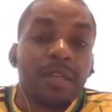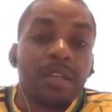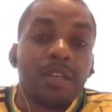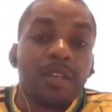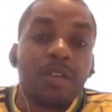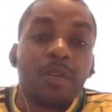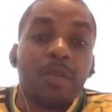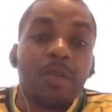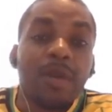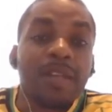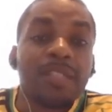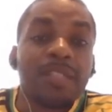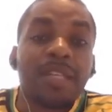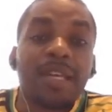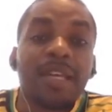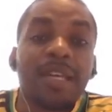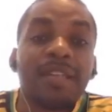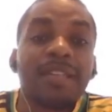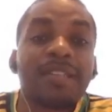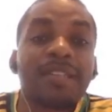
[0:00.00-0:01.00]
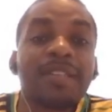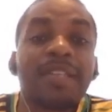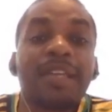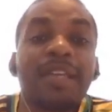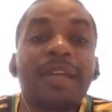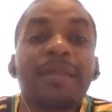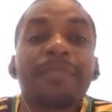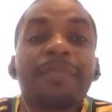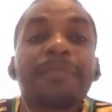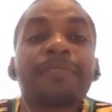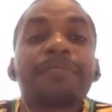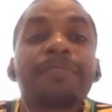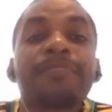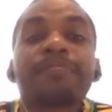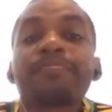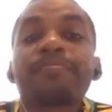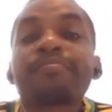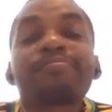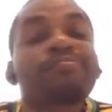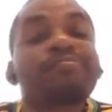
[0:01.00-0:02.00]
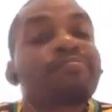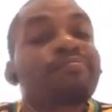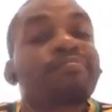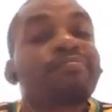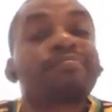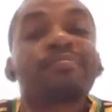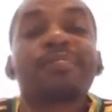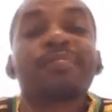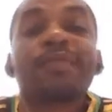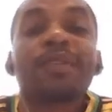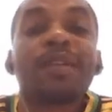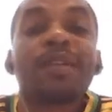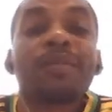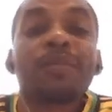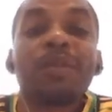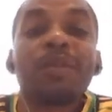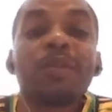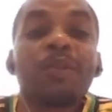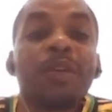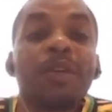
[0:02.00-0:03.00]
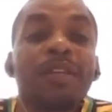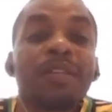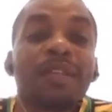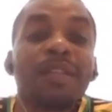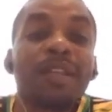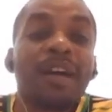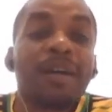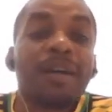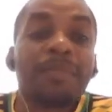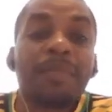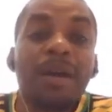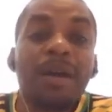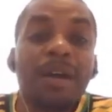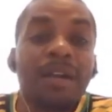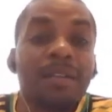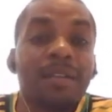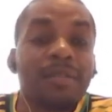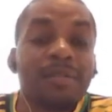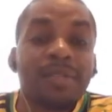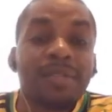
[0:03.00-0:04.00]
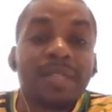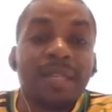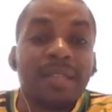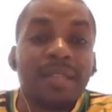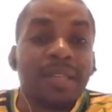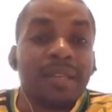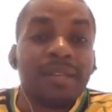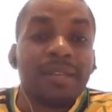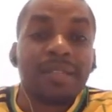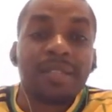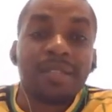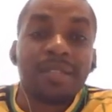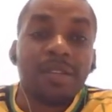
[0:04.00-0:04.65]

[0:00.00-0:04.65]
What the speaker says: You know, once again, the same, we know it, long ball settings.